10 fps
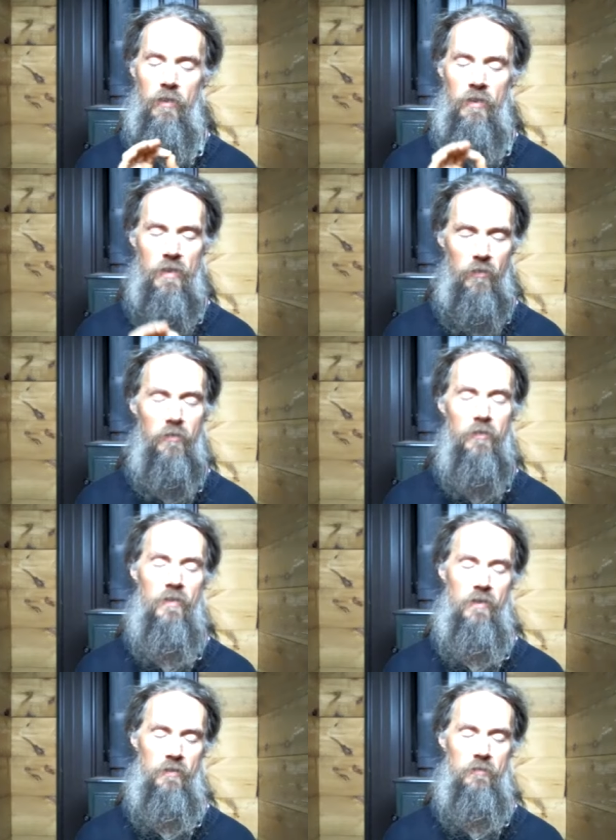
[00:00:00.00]
Another
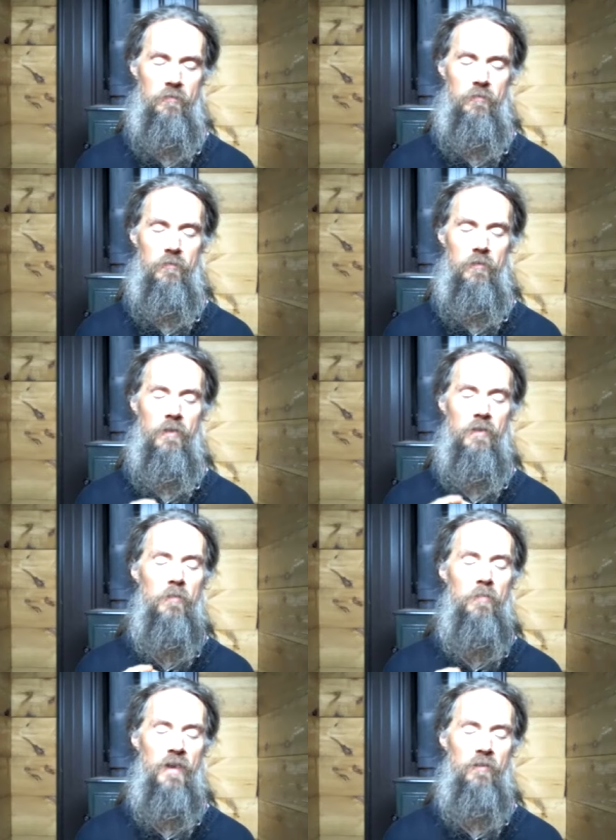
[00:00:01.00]
thing,
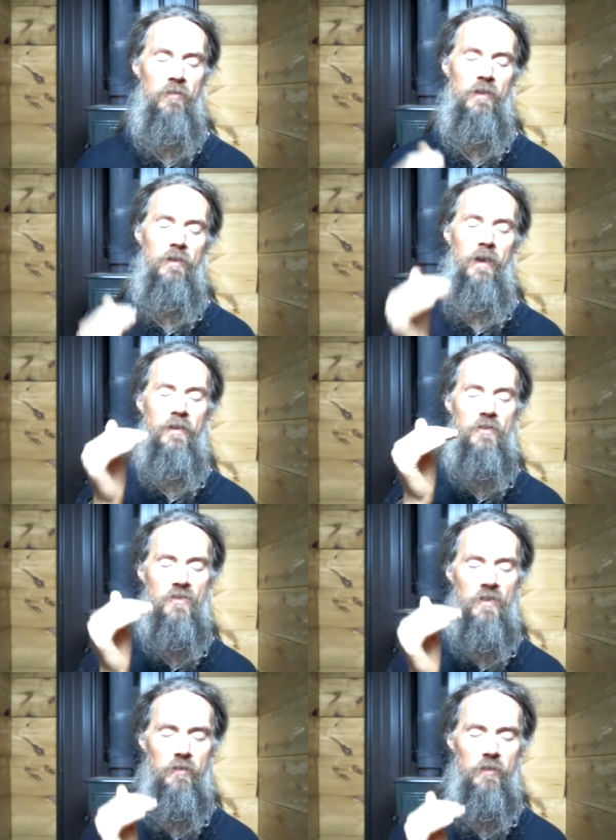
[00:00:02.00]
another benefit at a
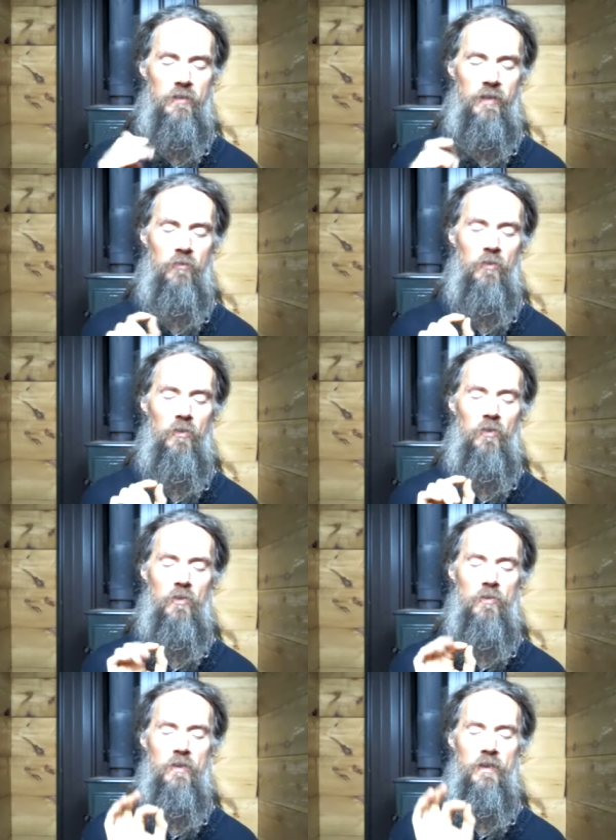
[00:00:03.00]
subtler level,
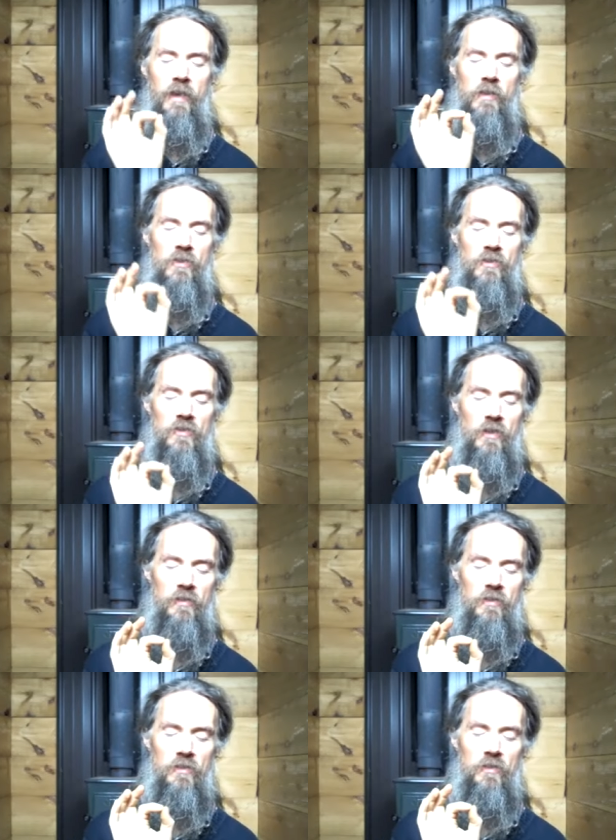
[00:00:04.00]
you can actually
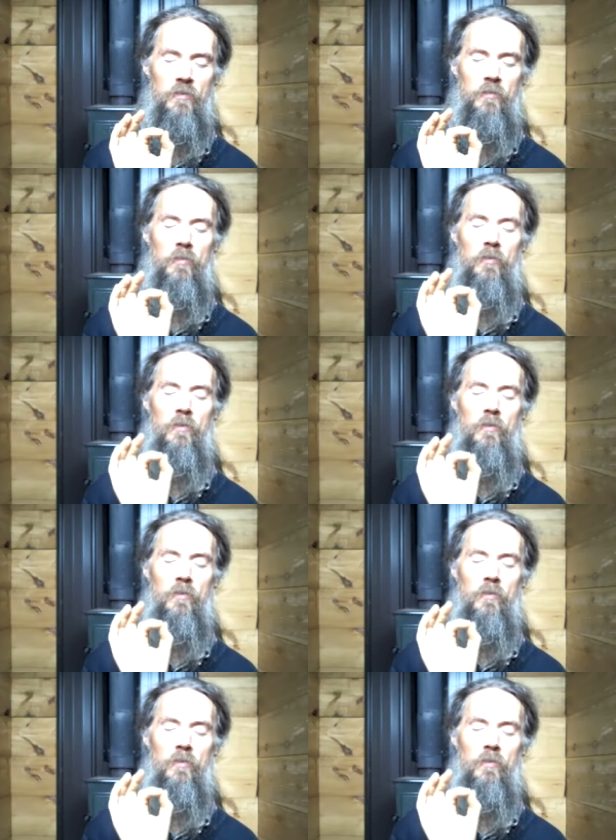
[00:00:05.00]
start to